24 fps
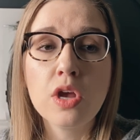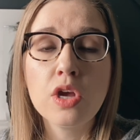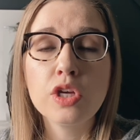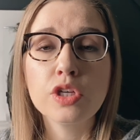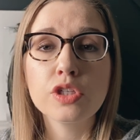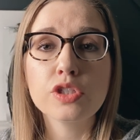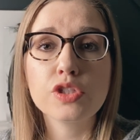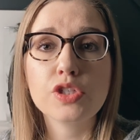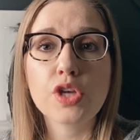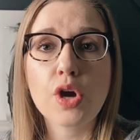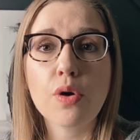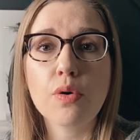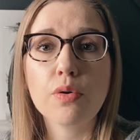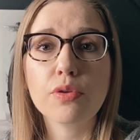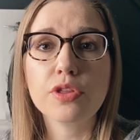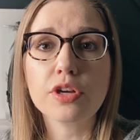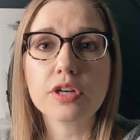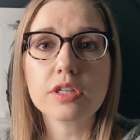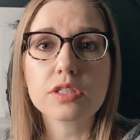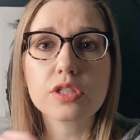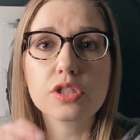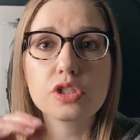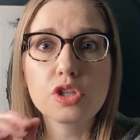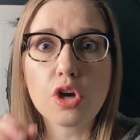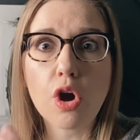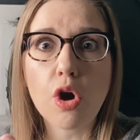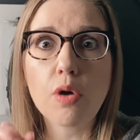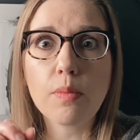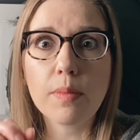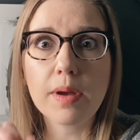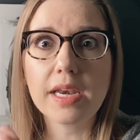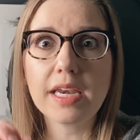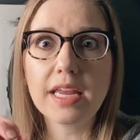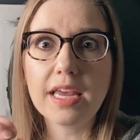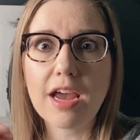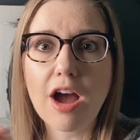So there's so
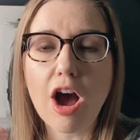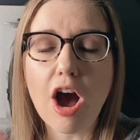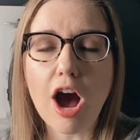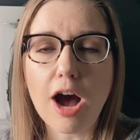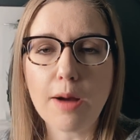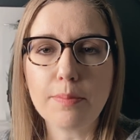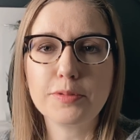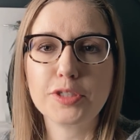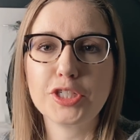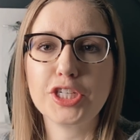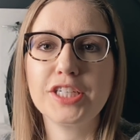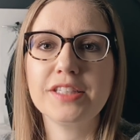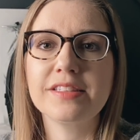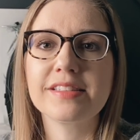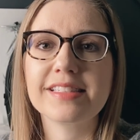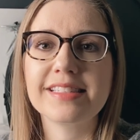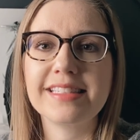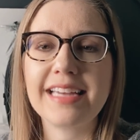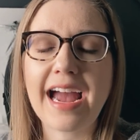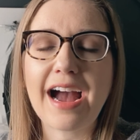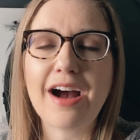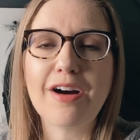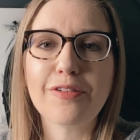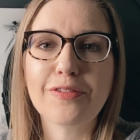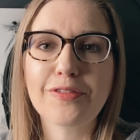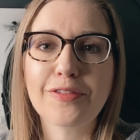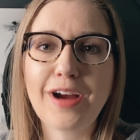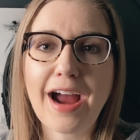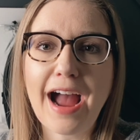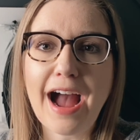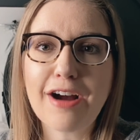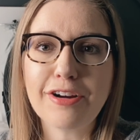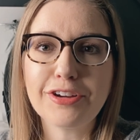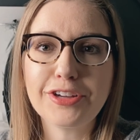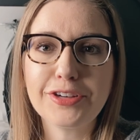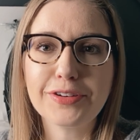many options now for
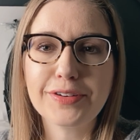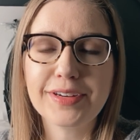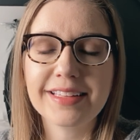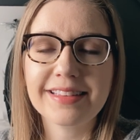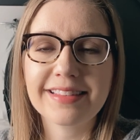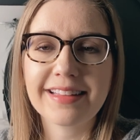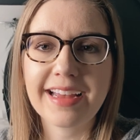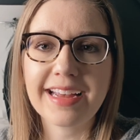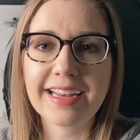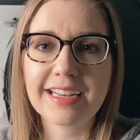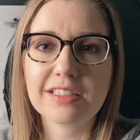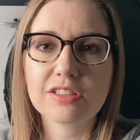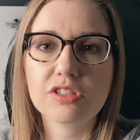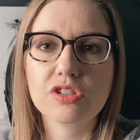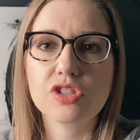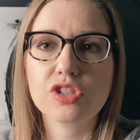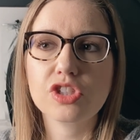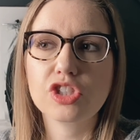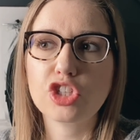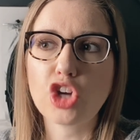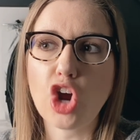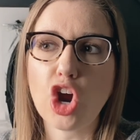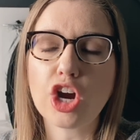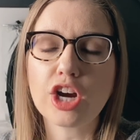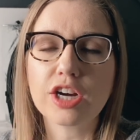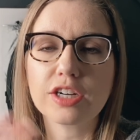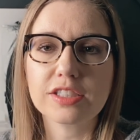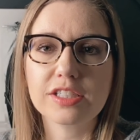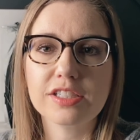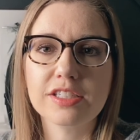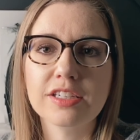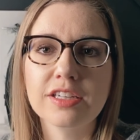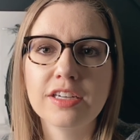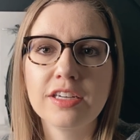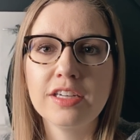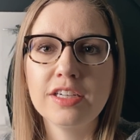how you can, like,
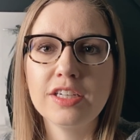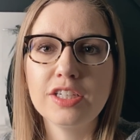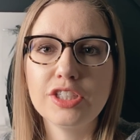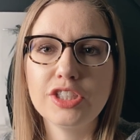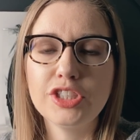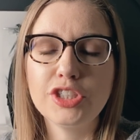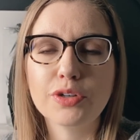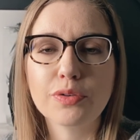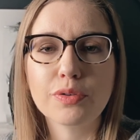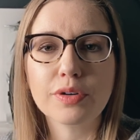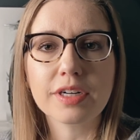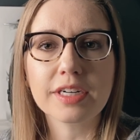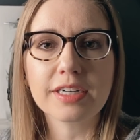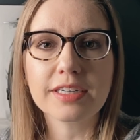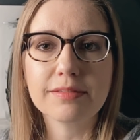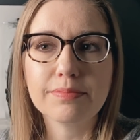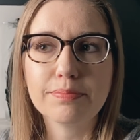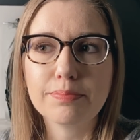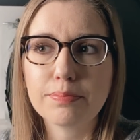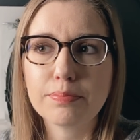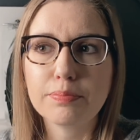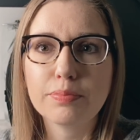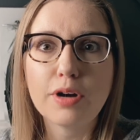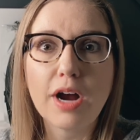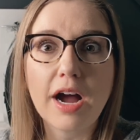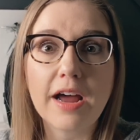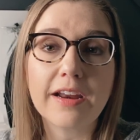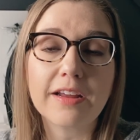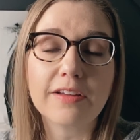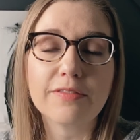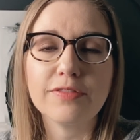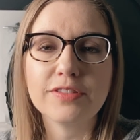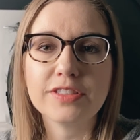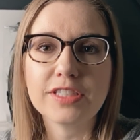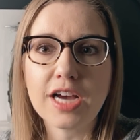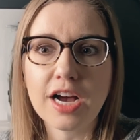start your
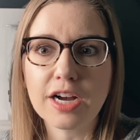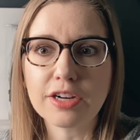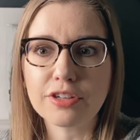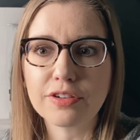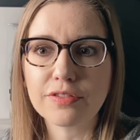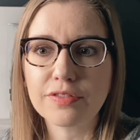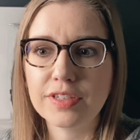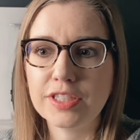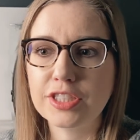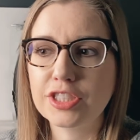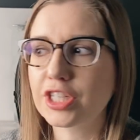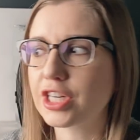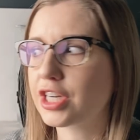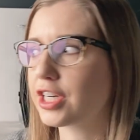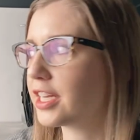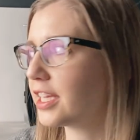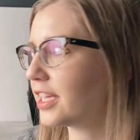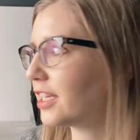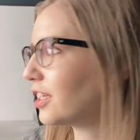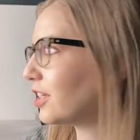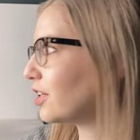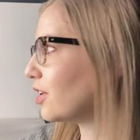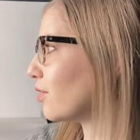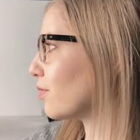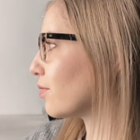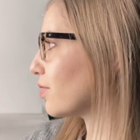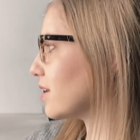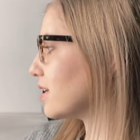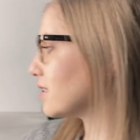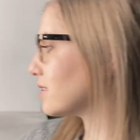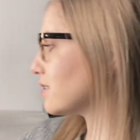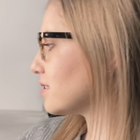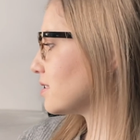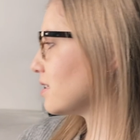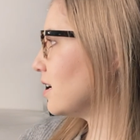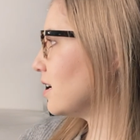product photography journey. You know, this,